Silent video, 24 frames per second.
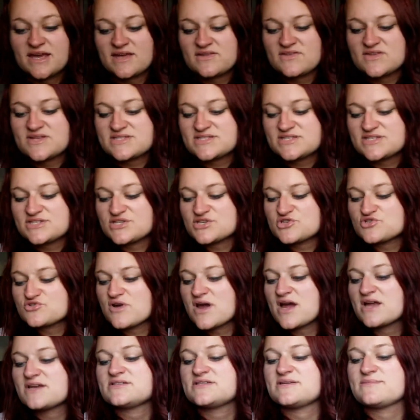And this is The
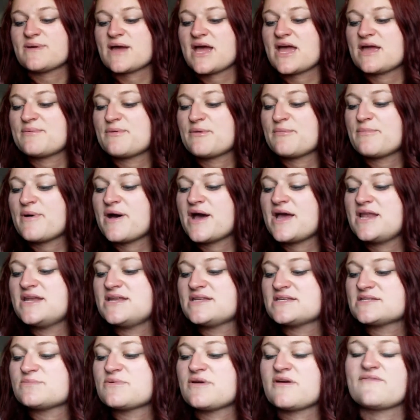Tragedy Paper by
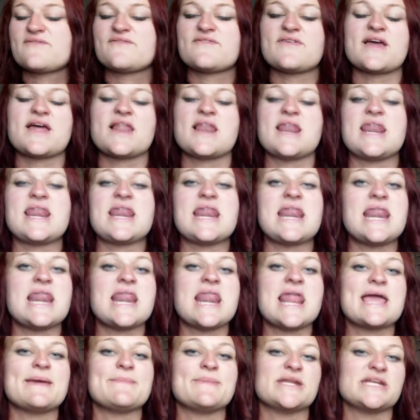Elizabeth
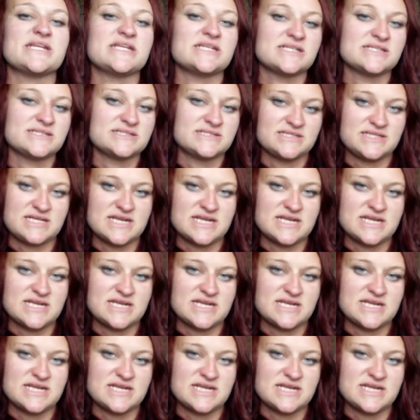Laban.